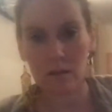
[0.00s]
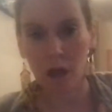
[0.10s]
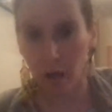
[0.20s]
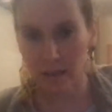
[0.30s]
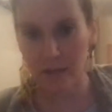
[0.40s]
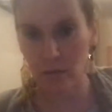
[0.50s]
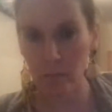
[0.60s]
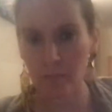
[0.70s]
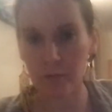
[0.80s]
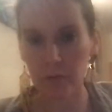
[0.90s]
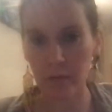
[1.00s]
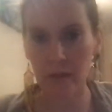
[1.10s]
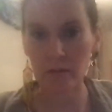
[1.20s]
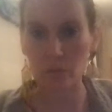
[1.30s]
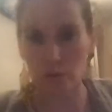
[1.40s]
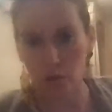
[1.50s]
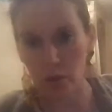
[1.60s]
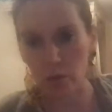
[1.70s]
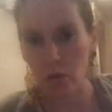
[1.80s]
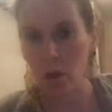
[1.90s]
I can tell them a few things or
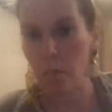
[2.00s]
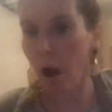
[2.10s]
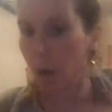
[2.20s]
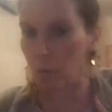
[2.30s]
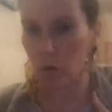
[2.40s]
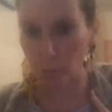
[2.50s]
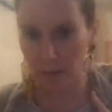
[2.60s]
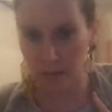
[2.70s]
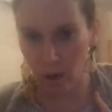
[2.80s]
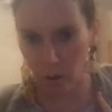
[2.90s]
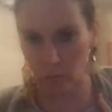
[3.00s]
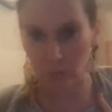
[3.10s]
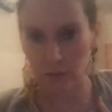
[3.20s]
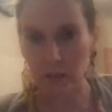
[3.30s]
two, but I will not be told